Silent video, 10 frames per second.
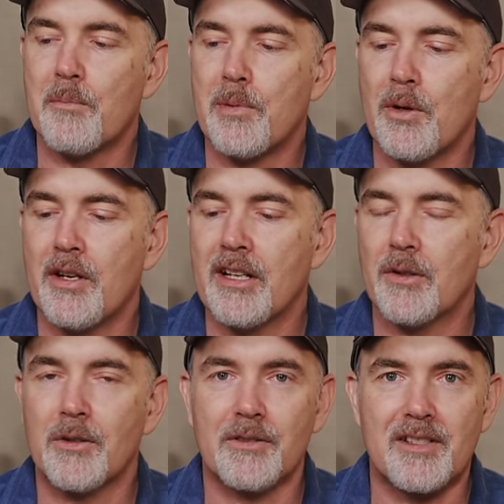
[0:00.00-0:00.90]
with birding
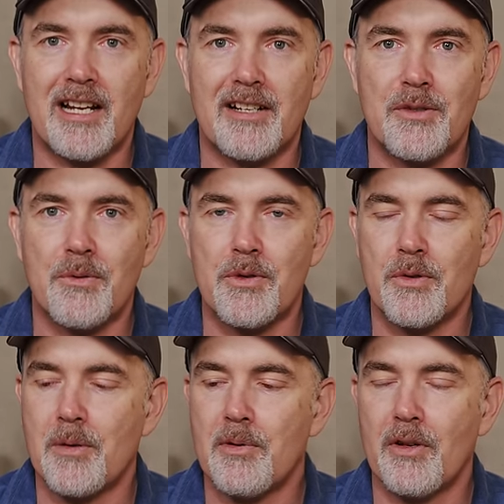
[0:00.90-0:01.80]
or starting to
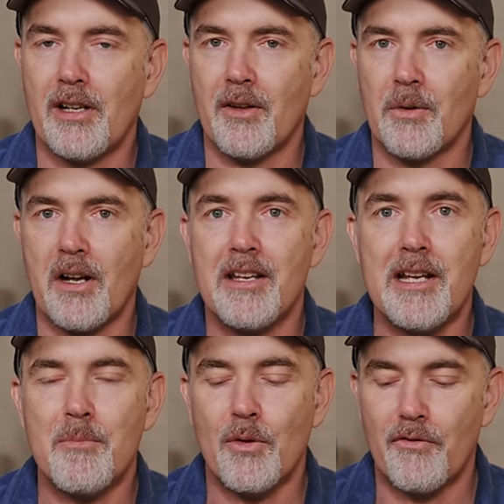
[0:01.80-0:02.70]
enjoy birding, I thought I
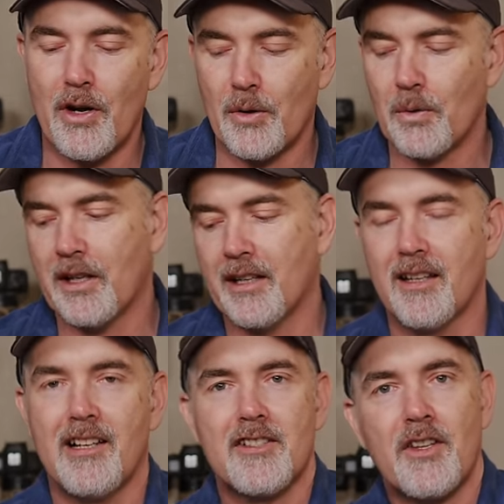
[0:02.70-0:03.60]
need more focal
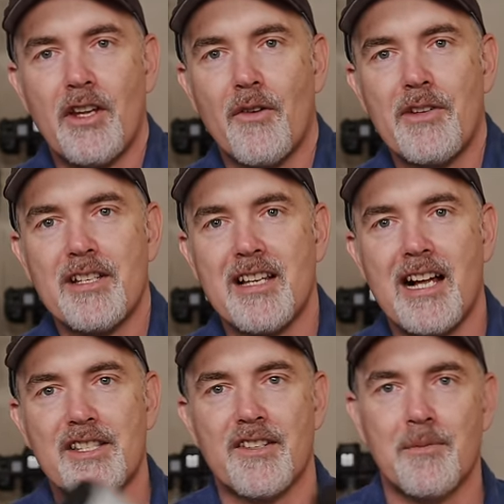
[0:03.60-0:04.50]
length. So the obvious
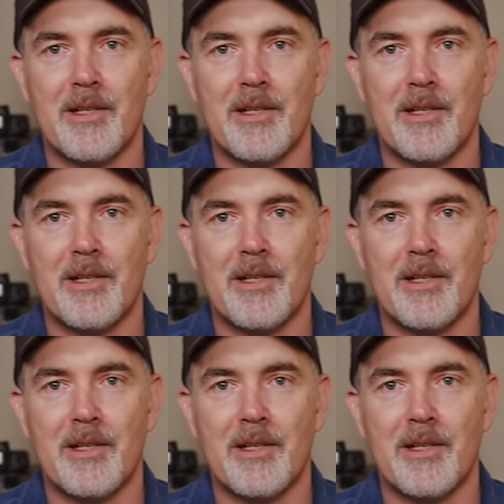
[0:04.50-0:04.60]
answer to